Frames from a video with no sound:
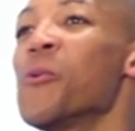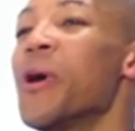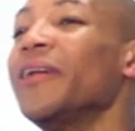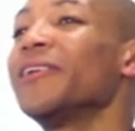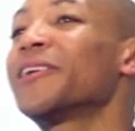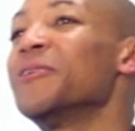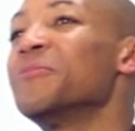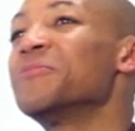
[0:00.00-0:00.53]

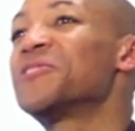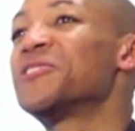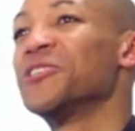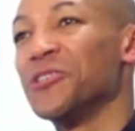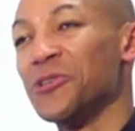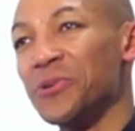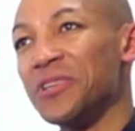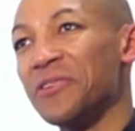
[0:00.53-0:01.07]
Welcome to
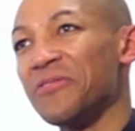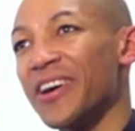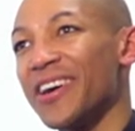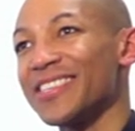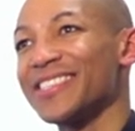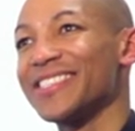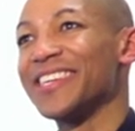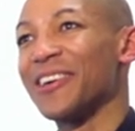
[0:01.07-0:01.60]

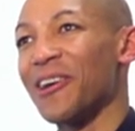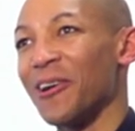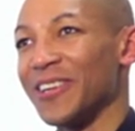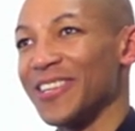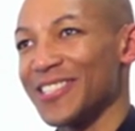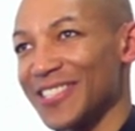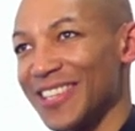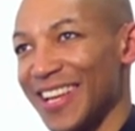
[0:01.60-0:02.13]
University
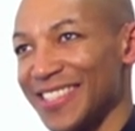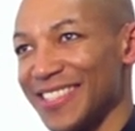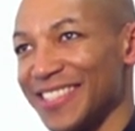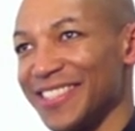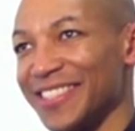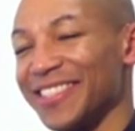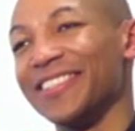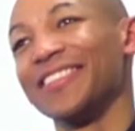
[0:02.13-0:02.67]
College
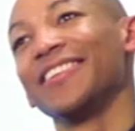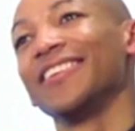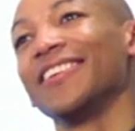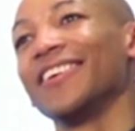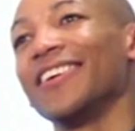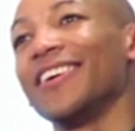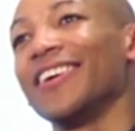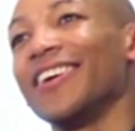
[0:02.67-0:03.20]
London.
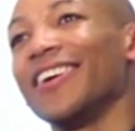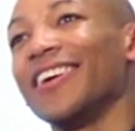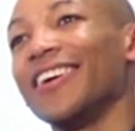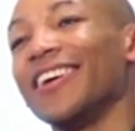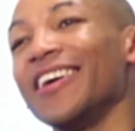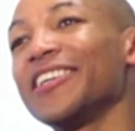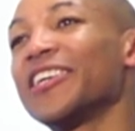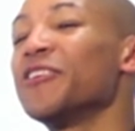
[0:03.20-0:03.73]

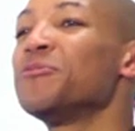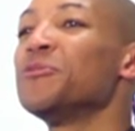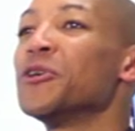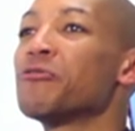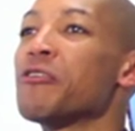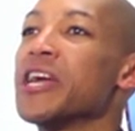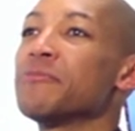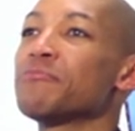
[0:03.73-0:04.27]
It gives me
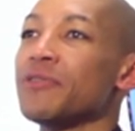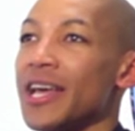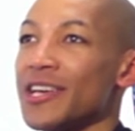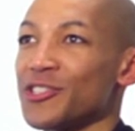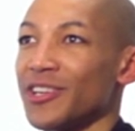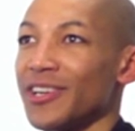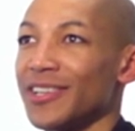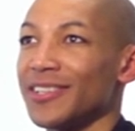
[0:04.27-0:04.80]
great
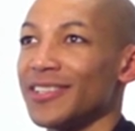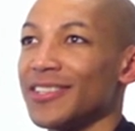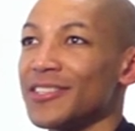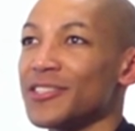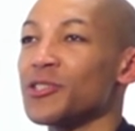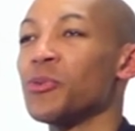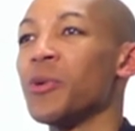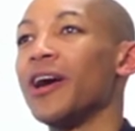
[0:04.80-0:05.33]
pleasure
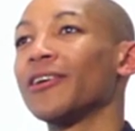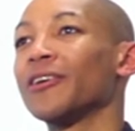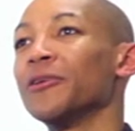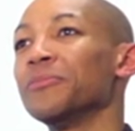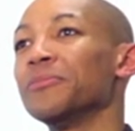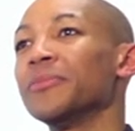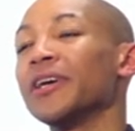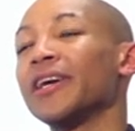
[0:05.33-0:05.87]
to
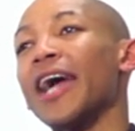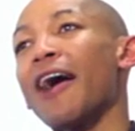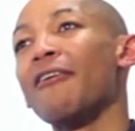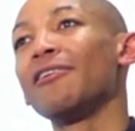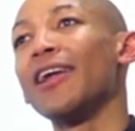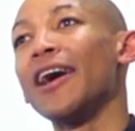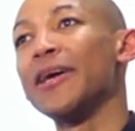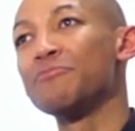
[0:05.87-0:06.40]
welcome
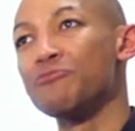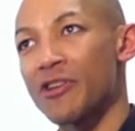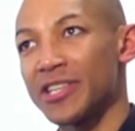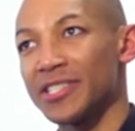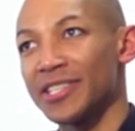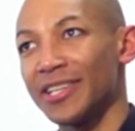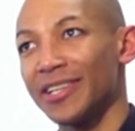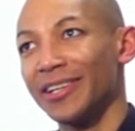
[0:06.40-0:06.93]
Caroline
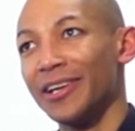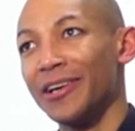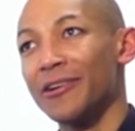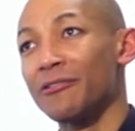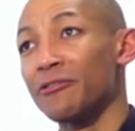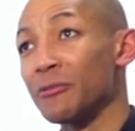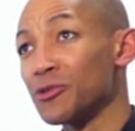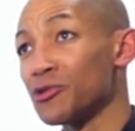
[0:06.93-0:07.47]
Bressey
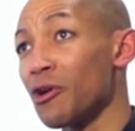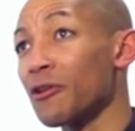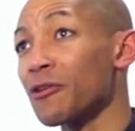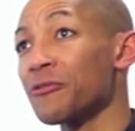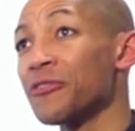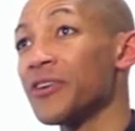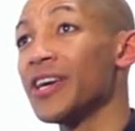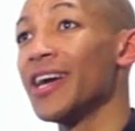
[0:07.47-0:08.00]
from
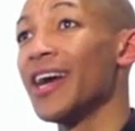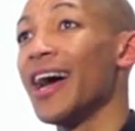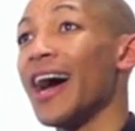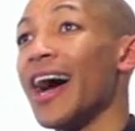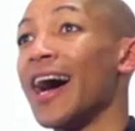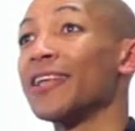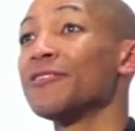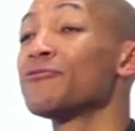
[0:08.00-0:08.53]
Geography
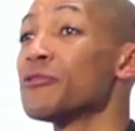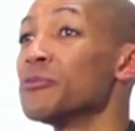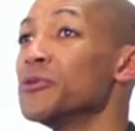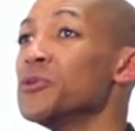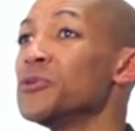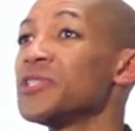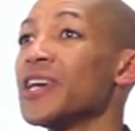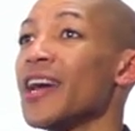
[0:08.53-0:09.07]
and from
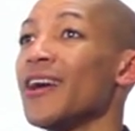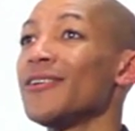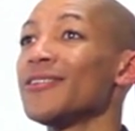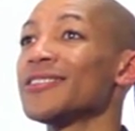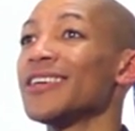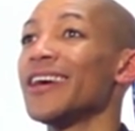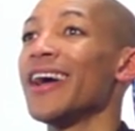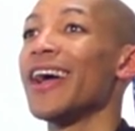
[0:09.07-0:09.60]

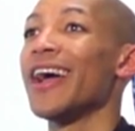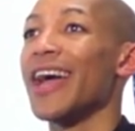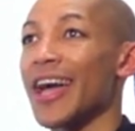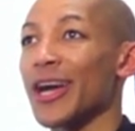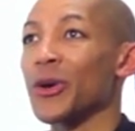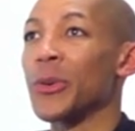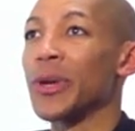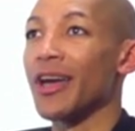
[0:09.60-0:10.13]
UCL's
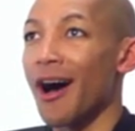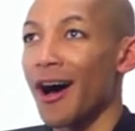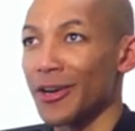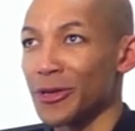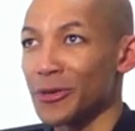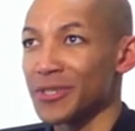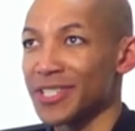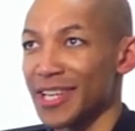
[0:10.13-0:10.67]

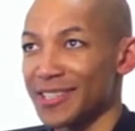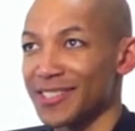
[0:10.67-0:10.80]
Equianas.